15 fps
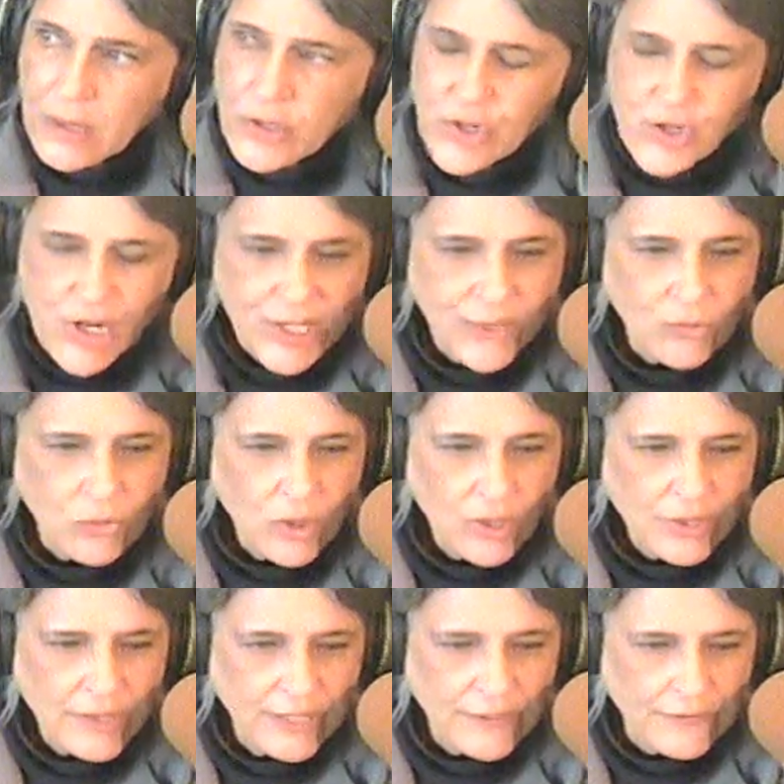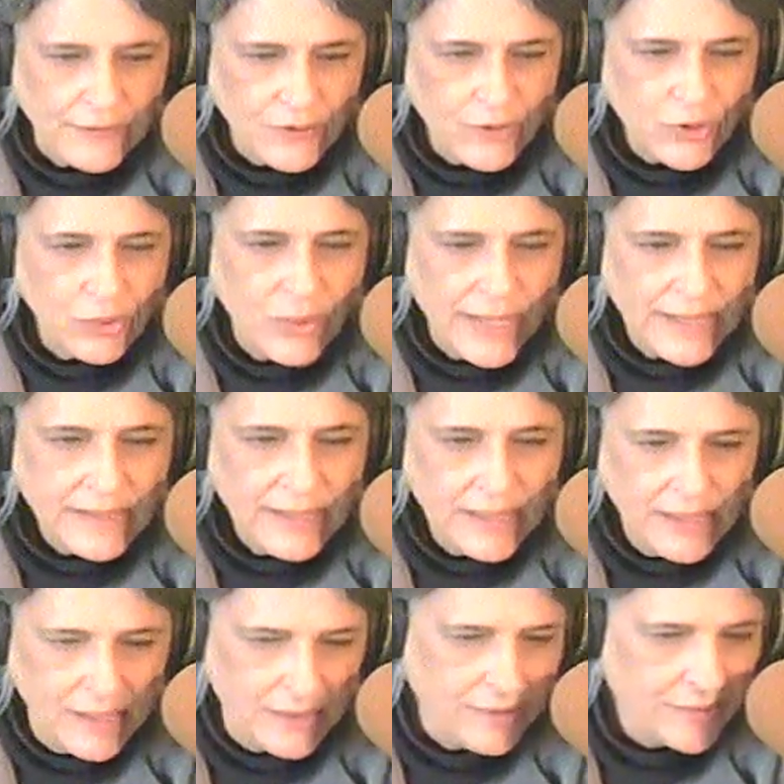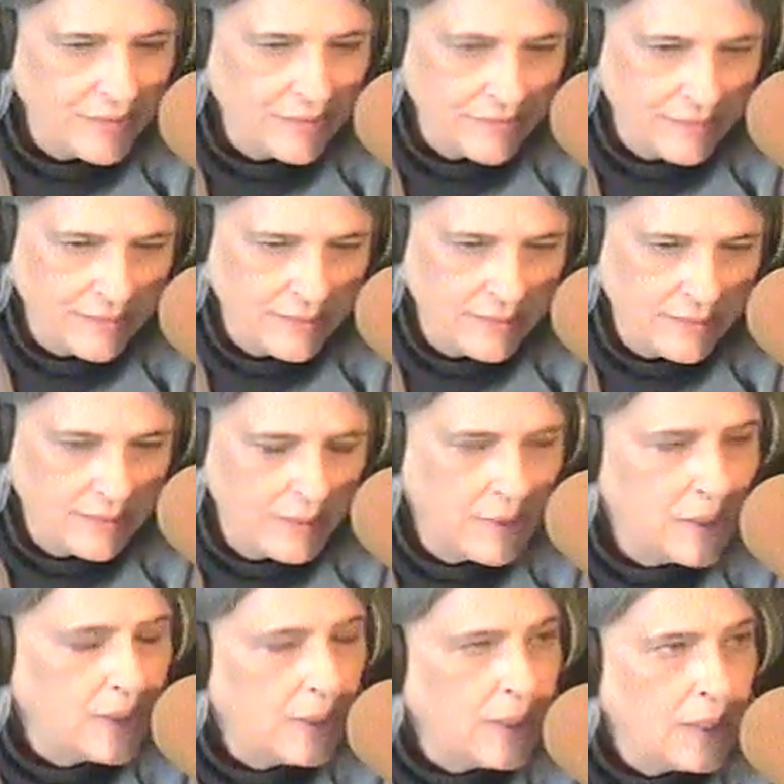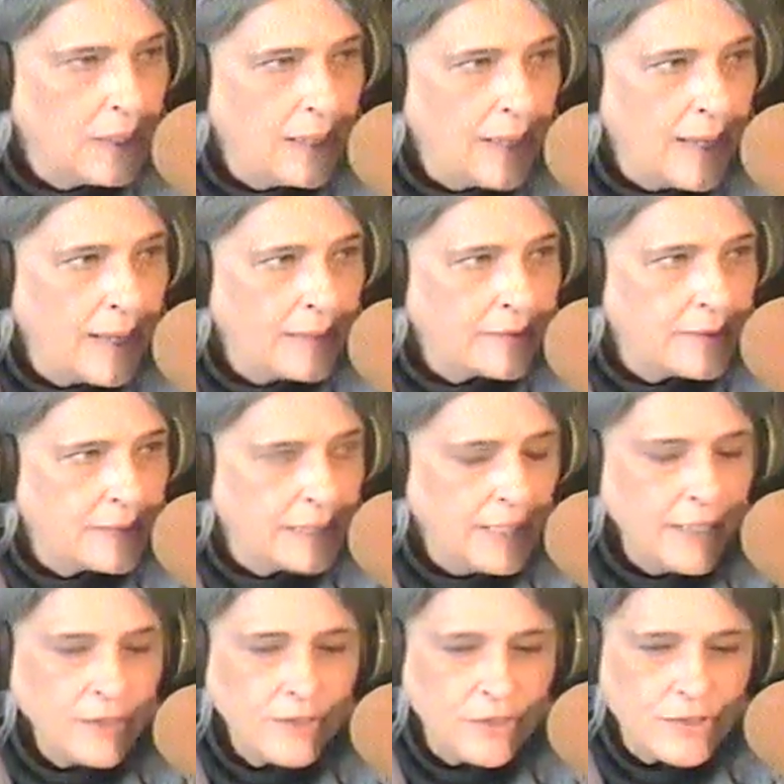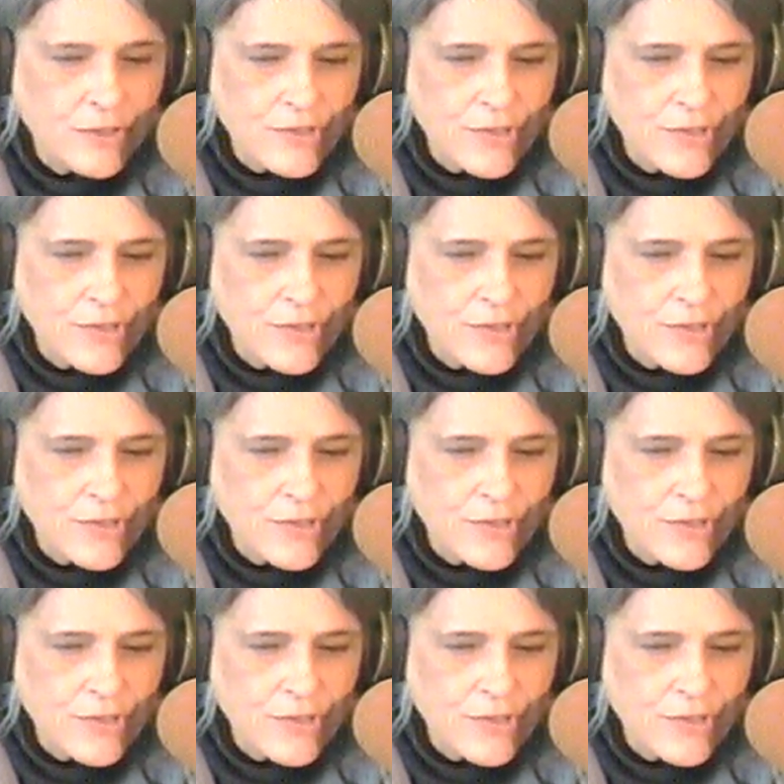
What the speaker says: She had worked there for 20 years. And to get her